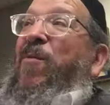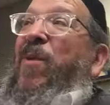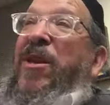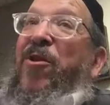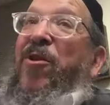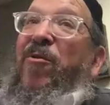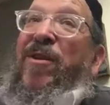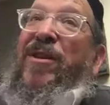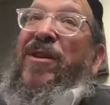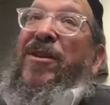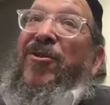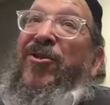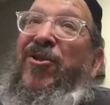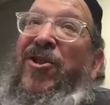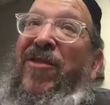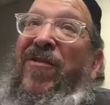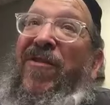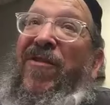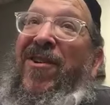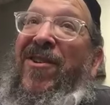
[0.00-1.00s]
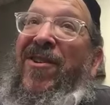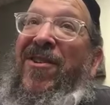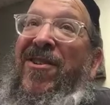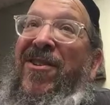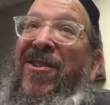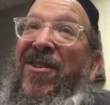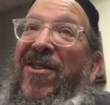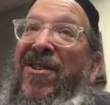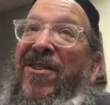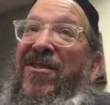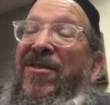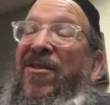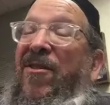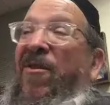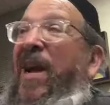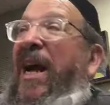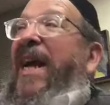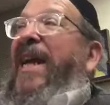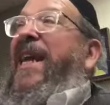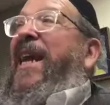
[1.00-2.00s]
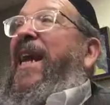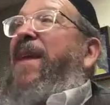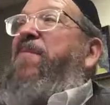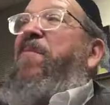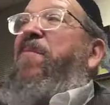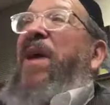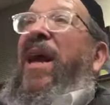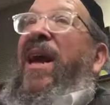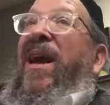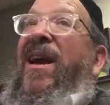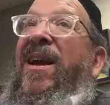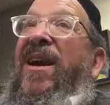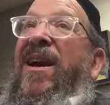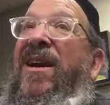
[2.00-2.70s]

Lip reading: when you're in yeshiva. So I came back